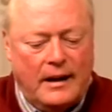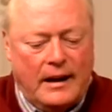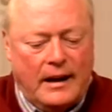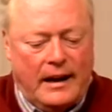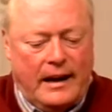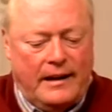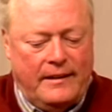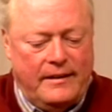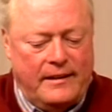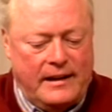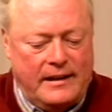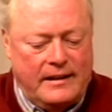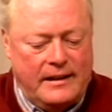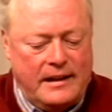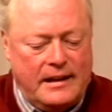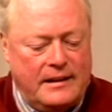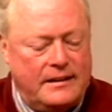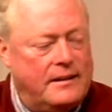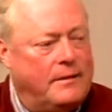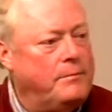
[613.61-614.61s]
and they
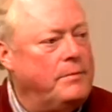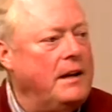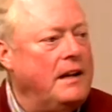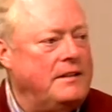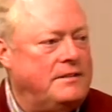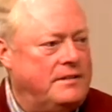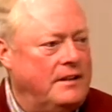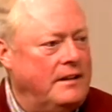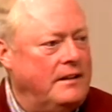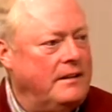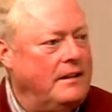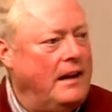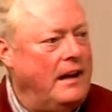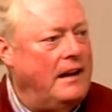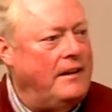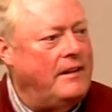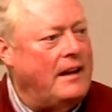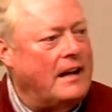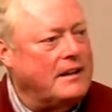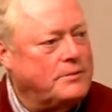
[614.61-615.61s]
need the pension. Mm-hmm.
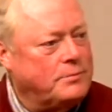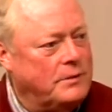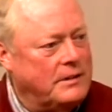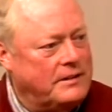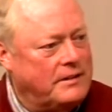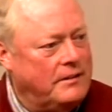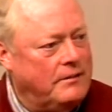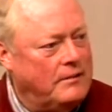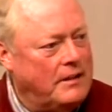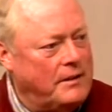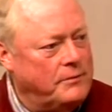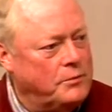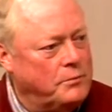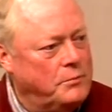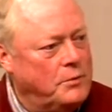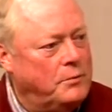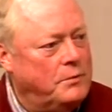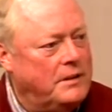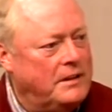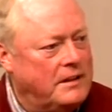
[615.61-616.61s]
And that's what the labor
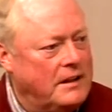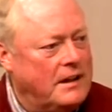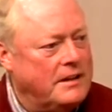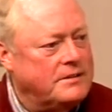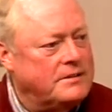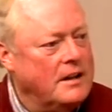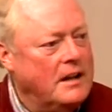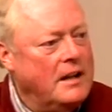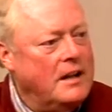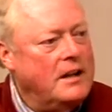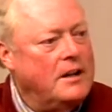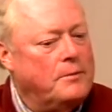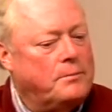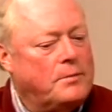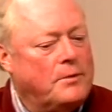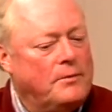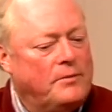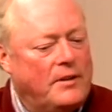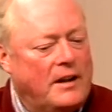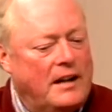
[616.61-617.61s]
movement does it
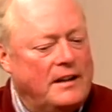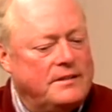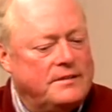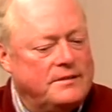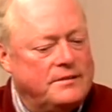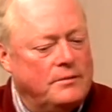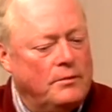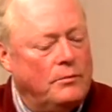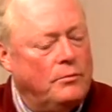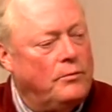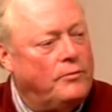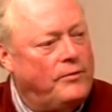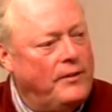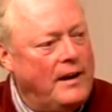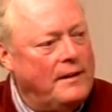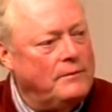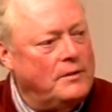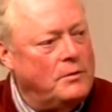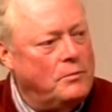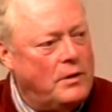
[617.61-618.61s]
provides
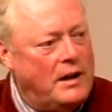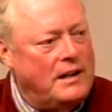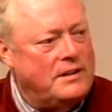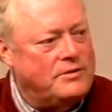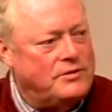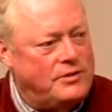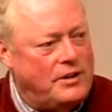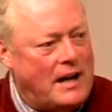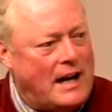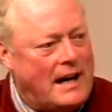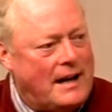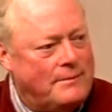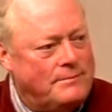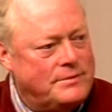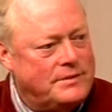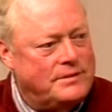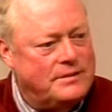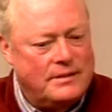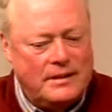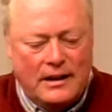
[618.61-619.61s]
family wage
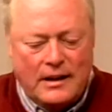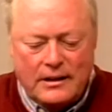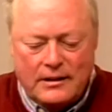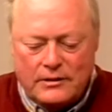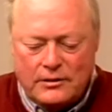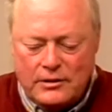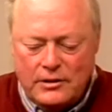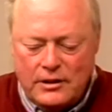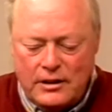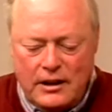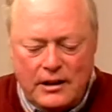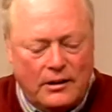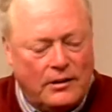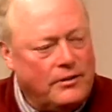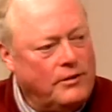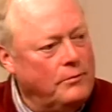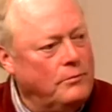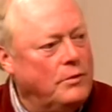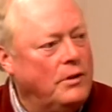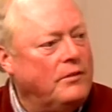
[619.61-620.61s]
jobs, good health
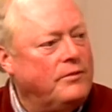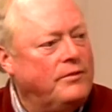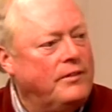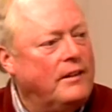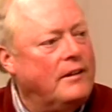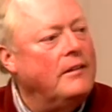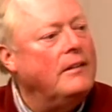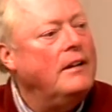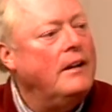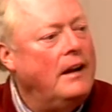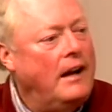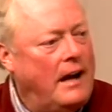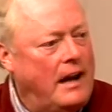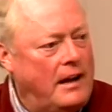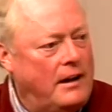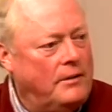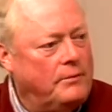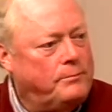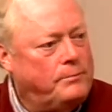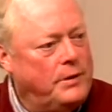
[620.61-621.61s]
and welfare,
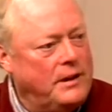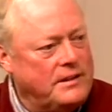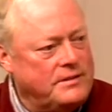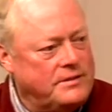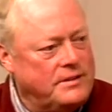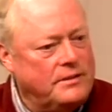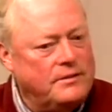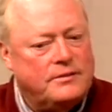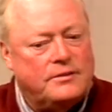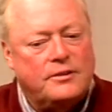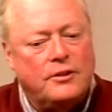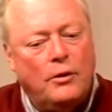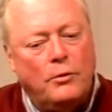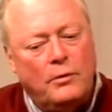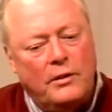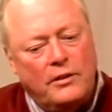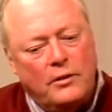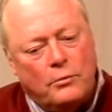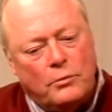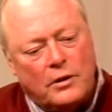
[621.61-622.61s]
and a pension. So
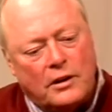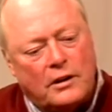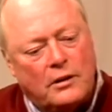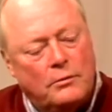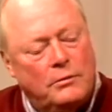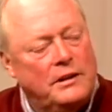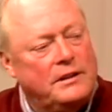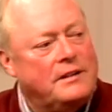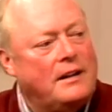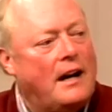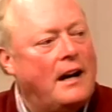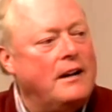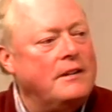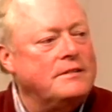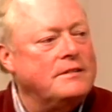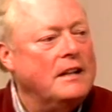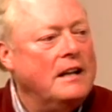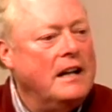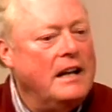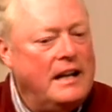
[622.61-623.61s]
when the worker retires,
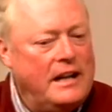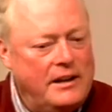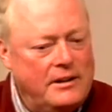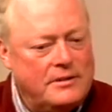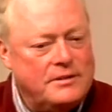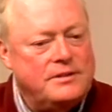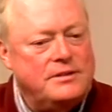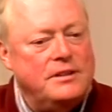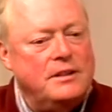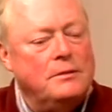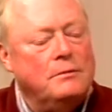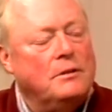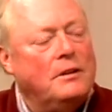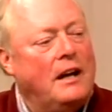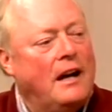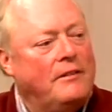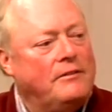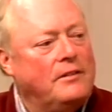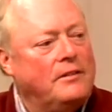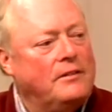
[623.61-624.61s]
he or she will
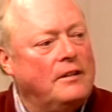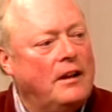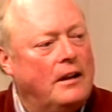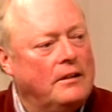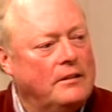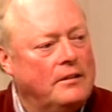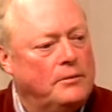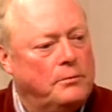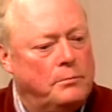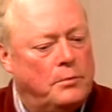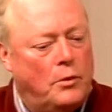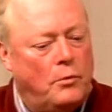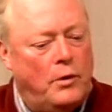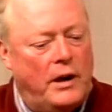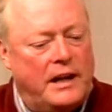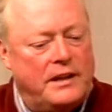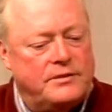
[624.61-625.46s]
have a. so, so in wage. that